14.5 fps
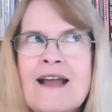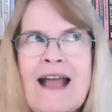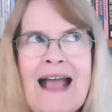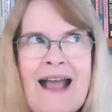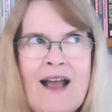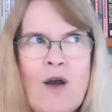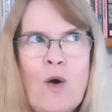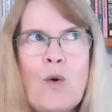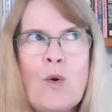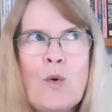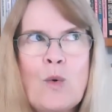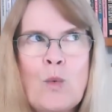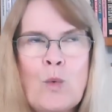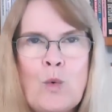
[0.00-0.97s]

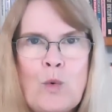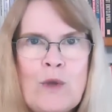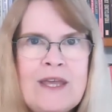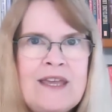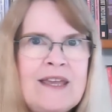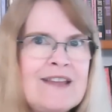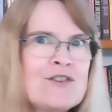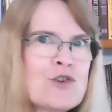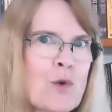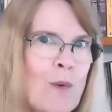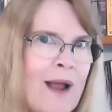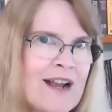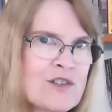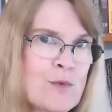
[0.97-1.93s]
how we
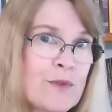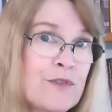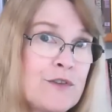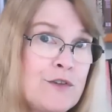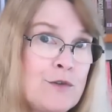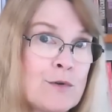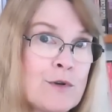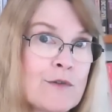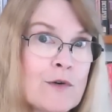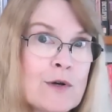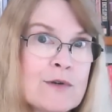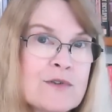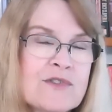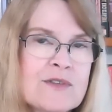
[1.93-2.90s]
interact with the
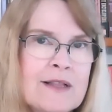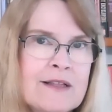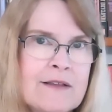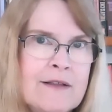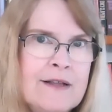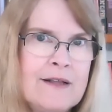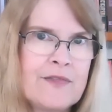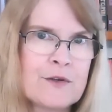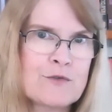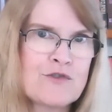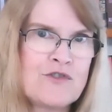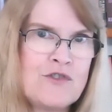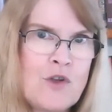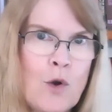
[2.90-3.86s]
universe. Like,
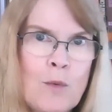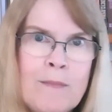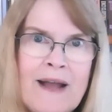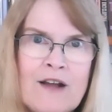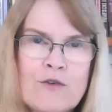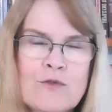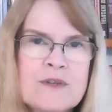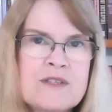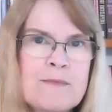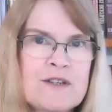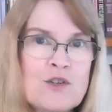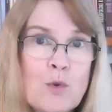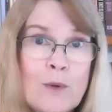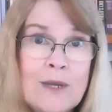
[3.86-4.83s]
there's no boundaries
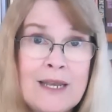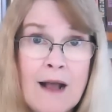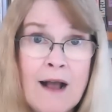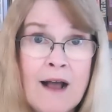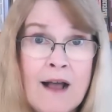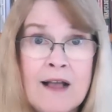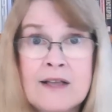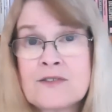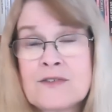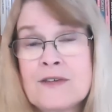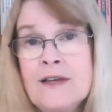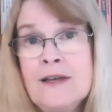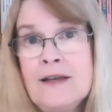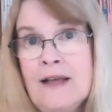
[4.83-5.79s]
between
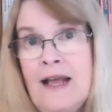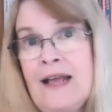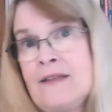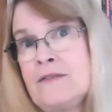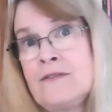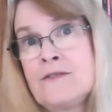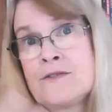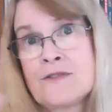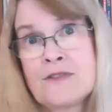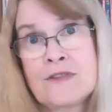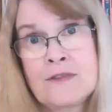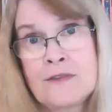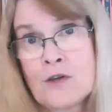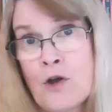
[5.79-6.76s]
us and
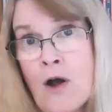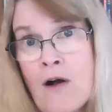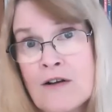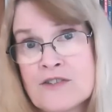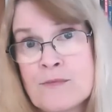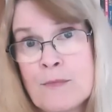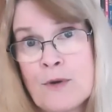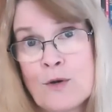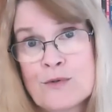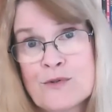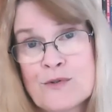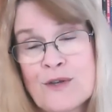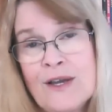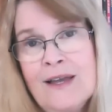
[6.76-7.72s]
the
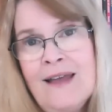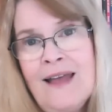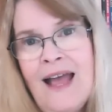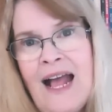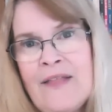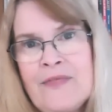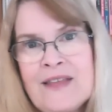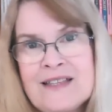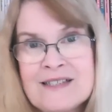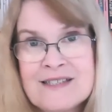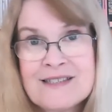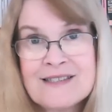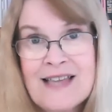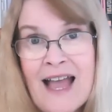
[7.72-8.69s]
cosmos. And then
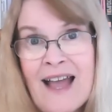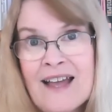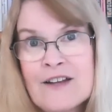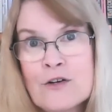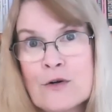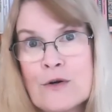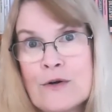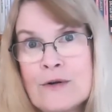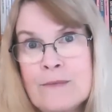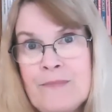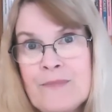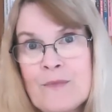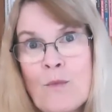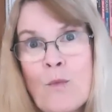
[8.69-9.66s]

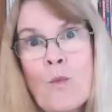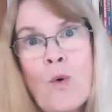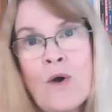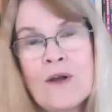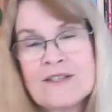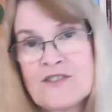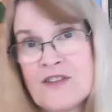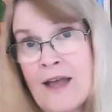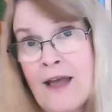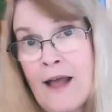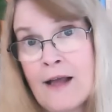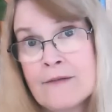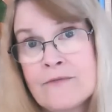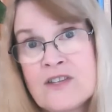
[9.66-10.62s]
Saturn wants to
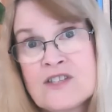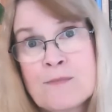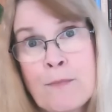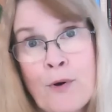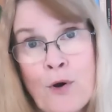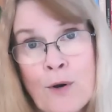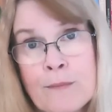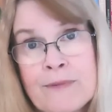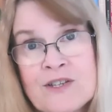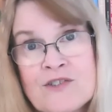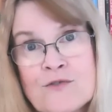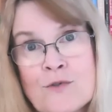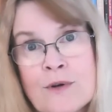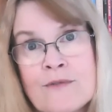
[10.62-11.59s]
have this
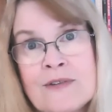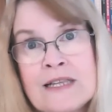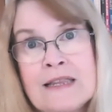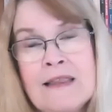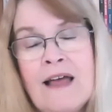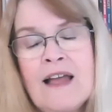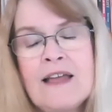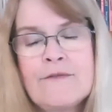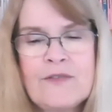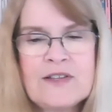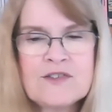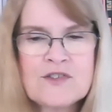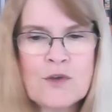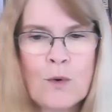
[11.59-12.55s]
purpose-driven life.
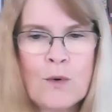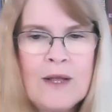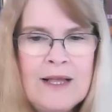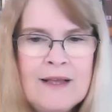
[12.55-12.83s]
And so